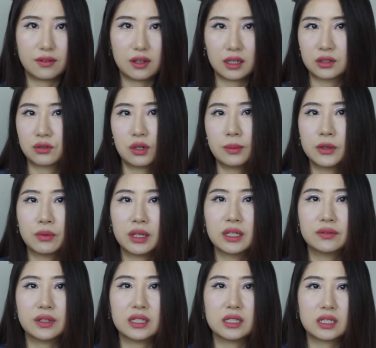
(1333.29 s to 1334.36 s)
extremely
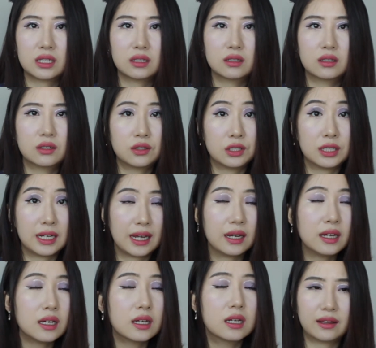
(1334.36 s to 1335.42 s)
relevant today.